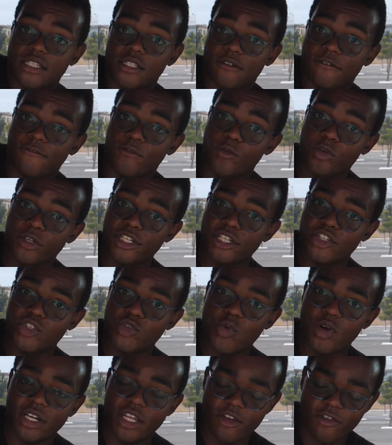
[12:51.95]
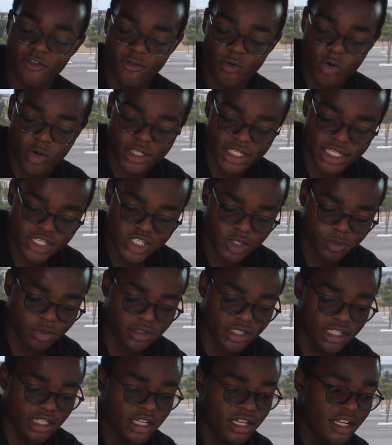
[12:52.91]
It's a 40-20-40
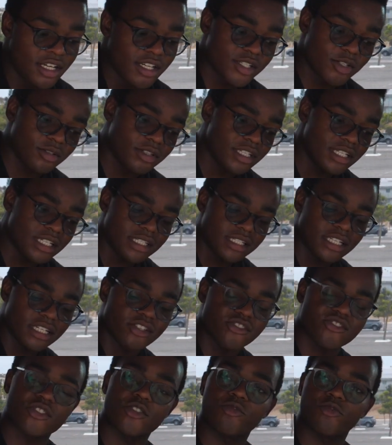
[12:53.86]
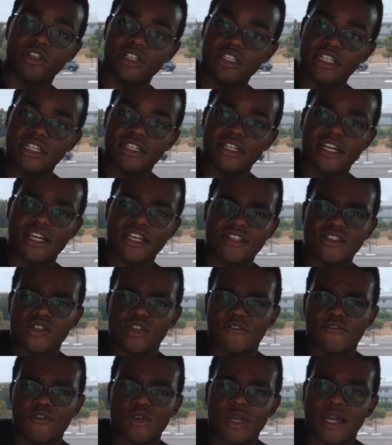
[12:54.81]
split, so these things are really nice.
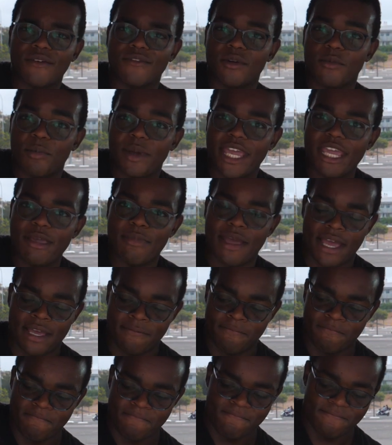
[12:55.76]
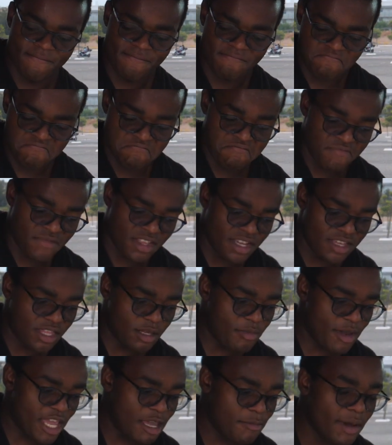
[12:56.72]
So if you have a baby,
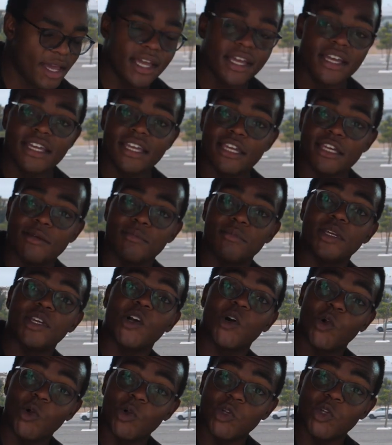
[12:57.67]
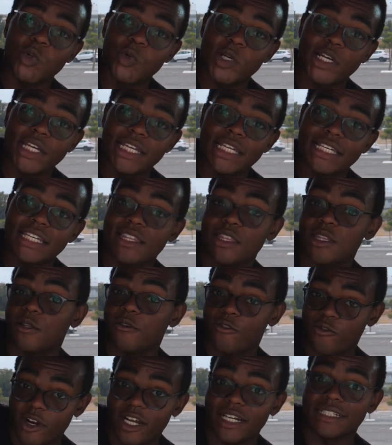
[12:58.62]
the baby can be all the way in
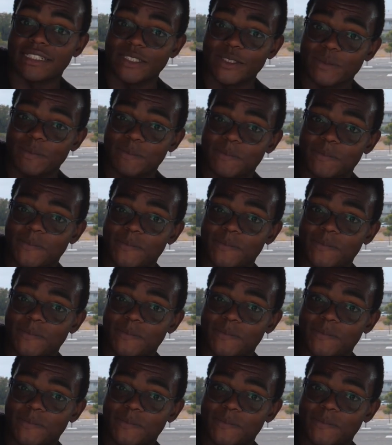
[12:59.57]
the front.